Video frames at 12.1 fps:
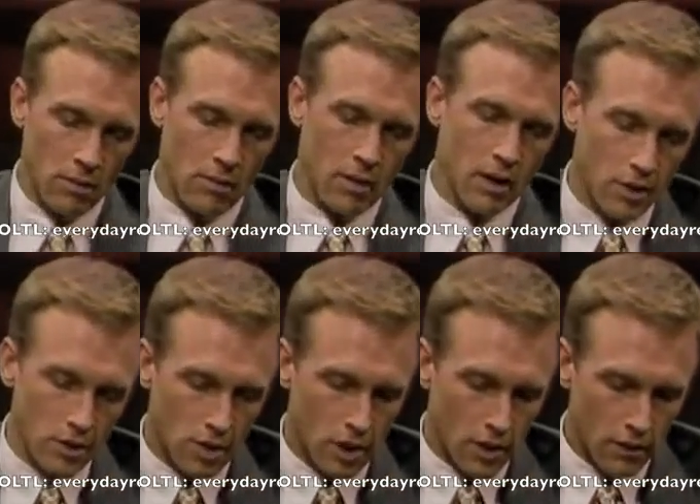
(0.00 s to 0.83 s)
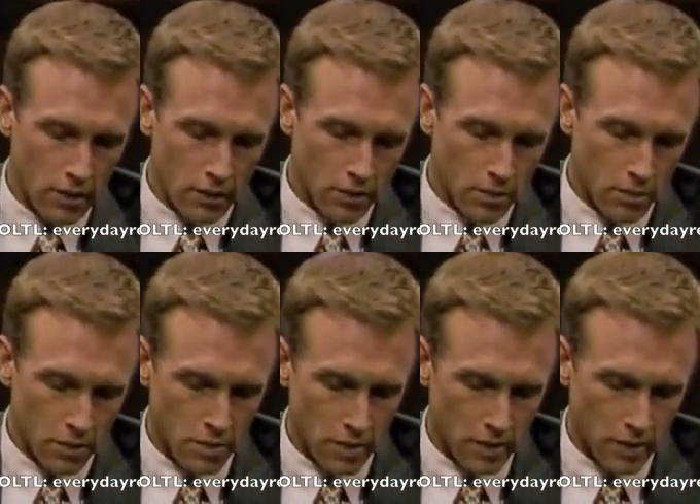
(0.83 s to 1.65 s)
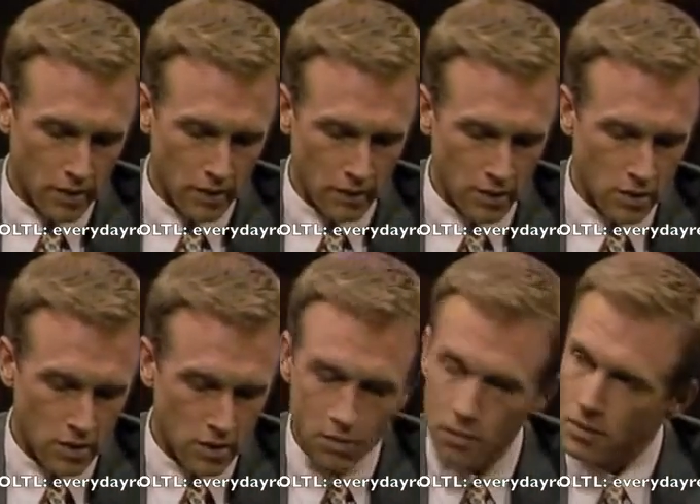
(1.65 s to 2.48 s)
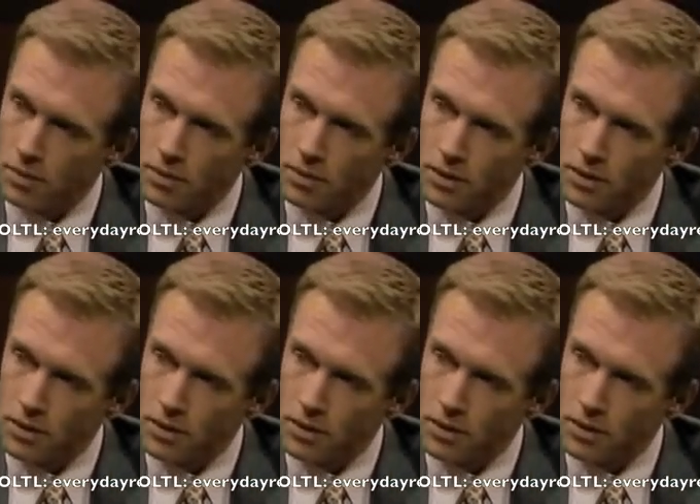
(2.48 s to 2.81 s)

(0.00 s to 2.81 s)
Well, maybe I just have a different perspective than some